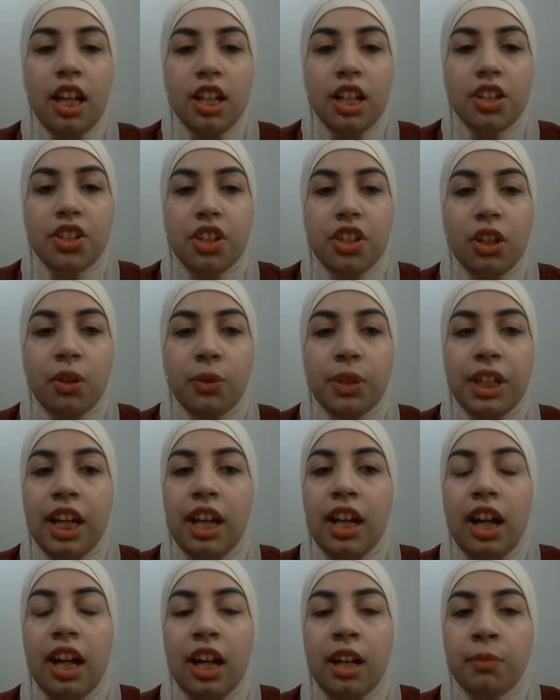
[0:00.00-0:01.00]
So
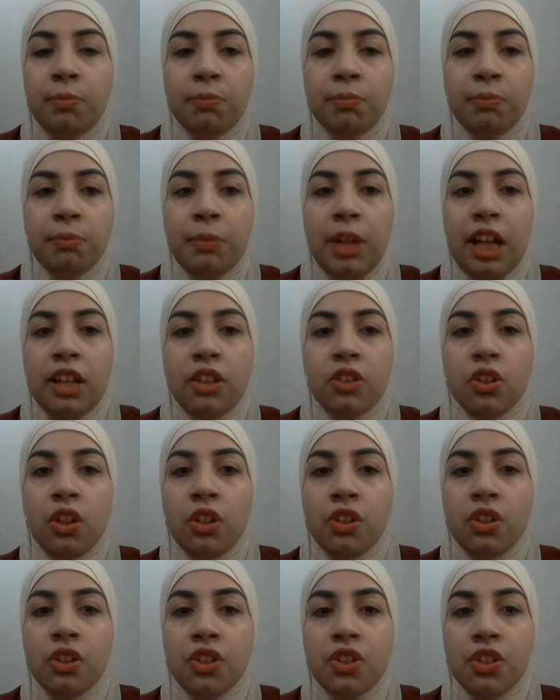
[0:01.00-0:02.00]
yeah, and
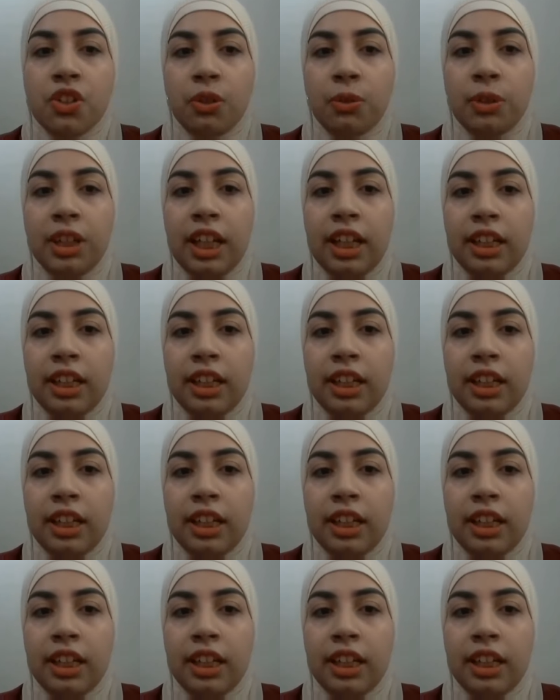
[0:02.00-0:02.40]
also